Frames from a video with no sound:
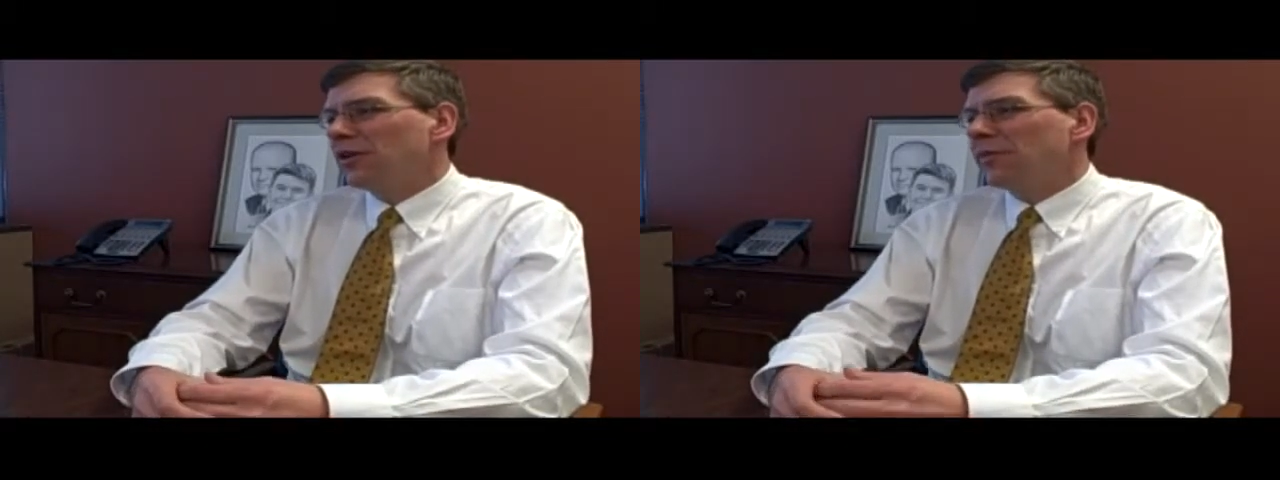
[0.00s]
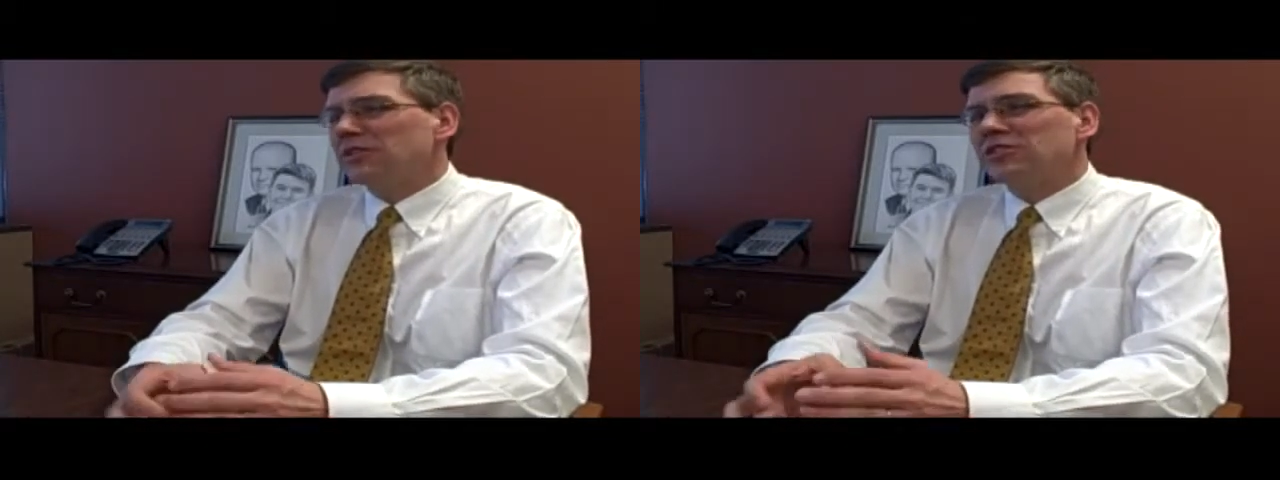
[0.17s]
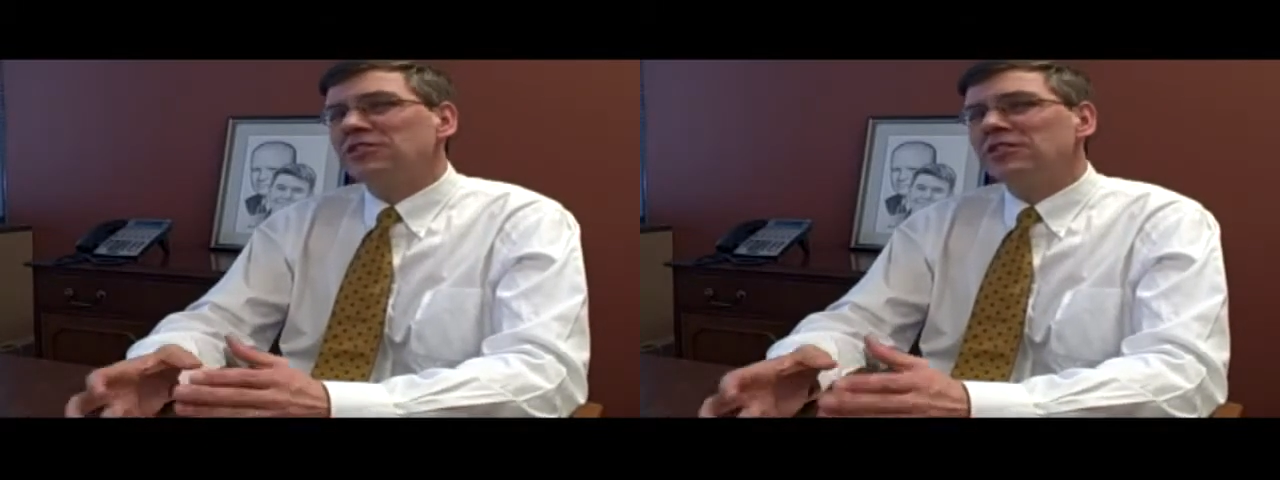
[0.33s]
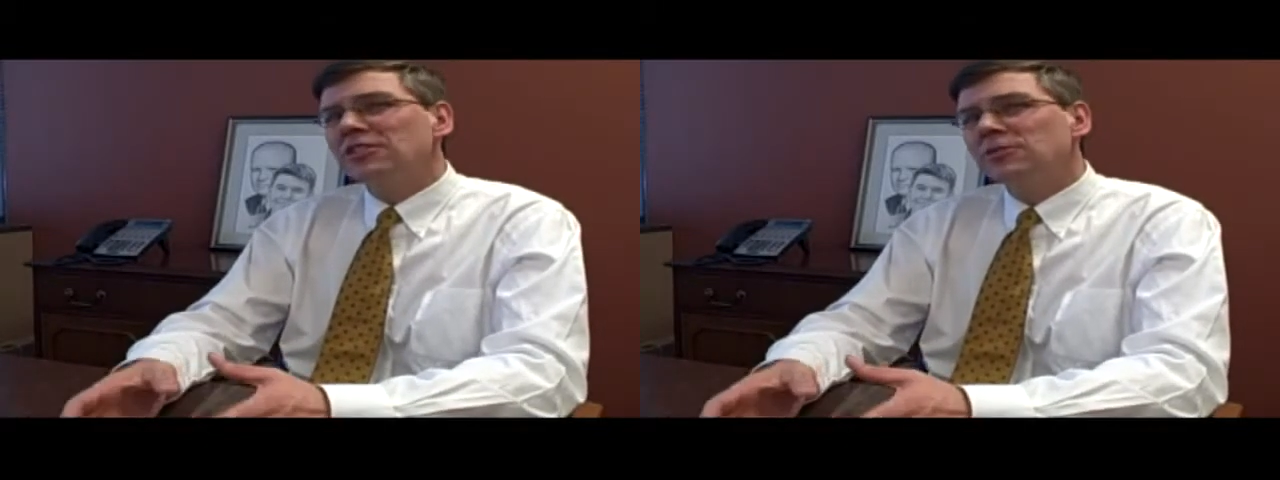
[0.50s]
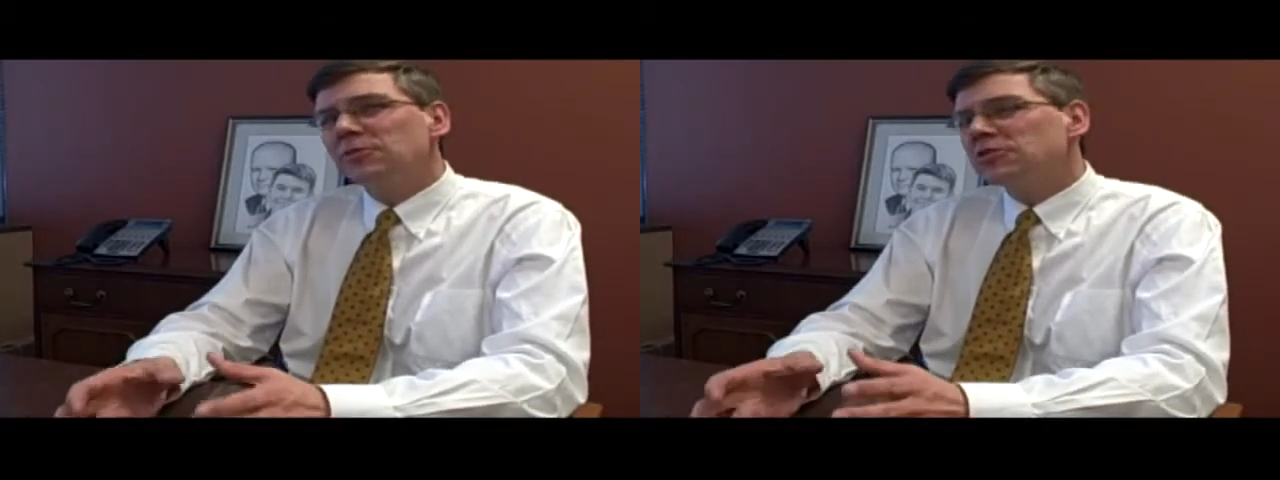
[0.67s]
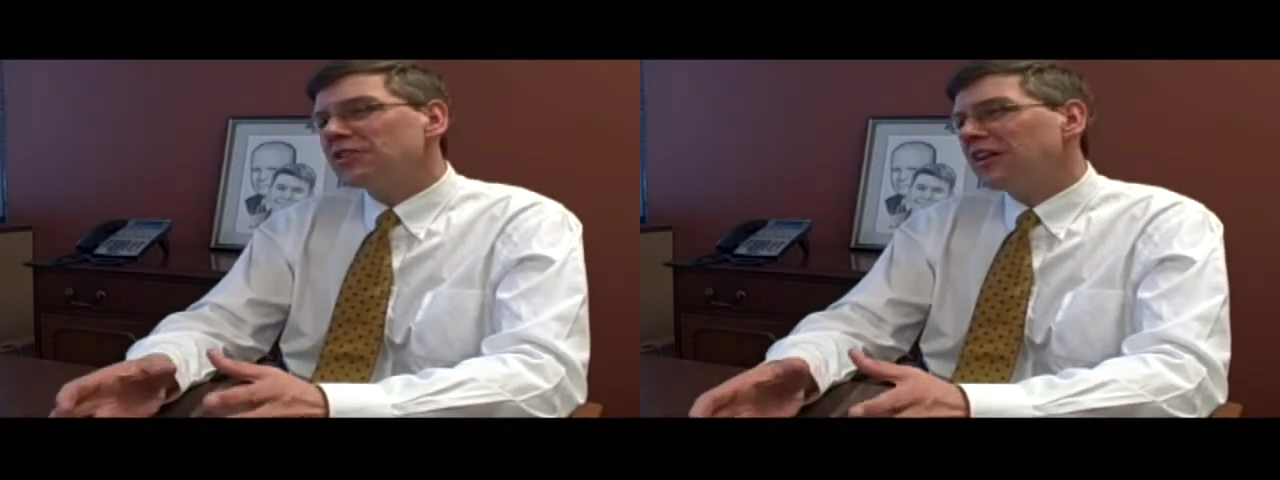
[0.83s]
about
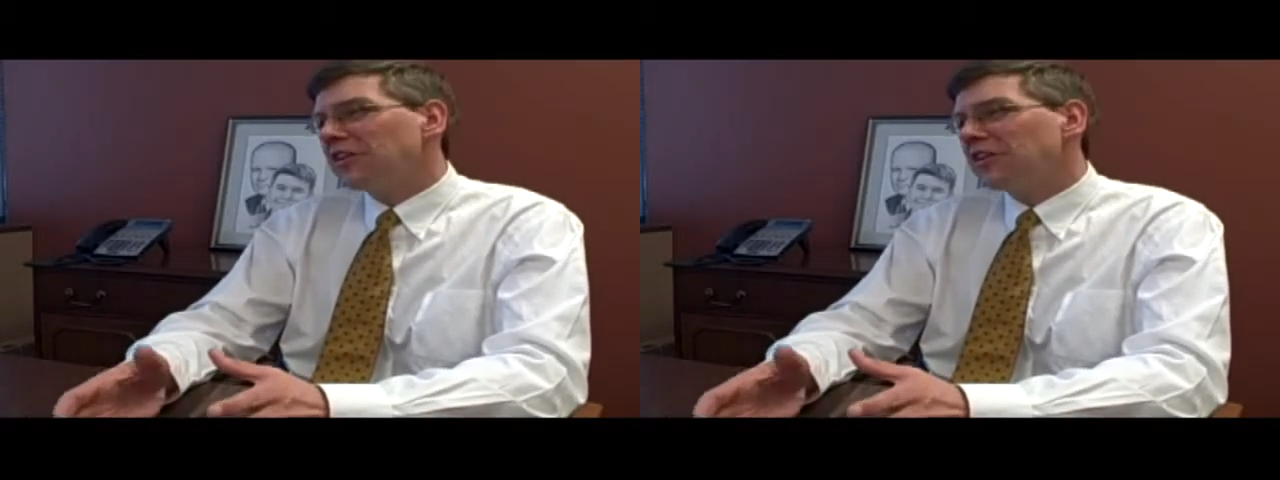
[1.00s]
6%